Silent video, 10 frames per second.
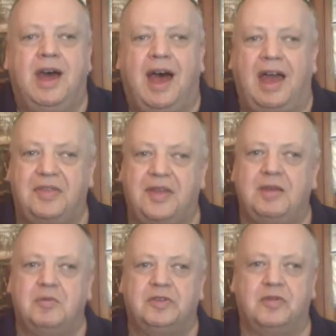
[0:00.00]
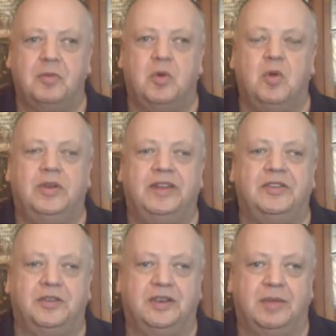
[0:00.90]
I think it was from Oldies
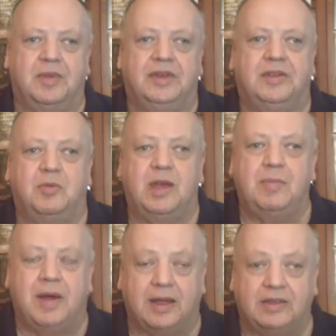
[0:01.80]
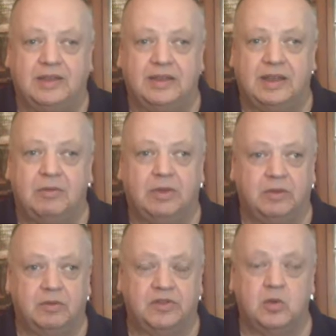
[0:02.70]
Unlimited way back in the day when
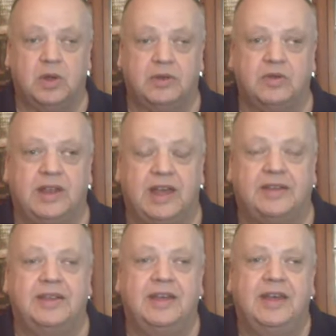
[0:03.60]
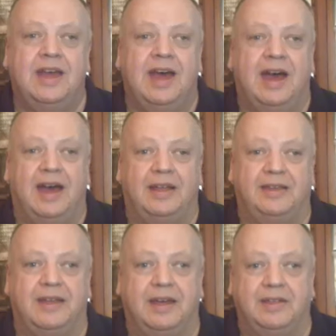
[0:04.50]
there was no internet,
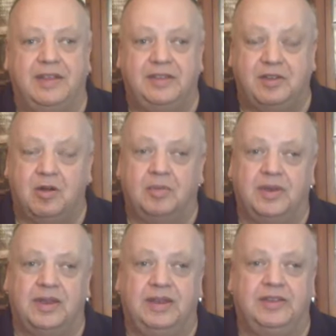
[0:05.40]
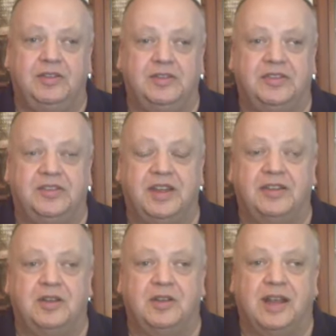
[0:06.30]
and these companies used to
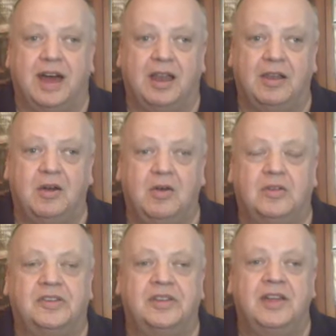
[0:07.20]
send out catalogues.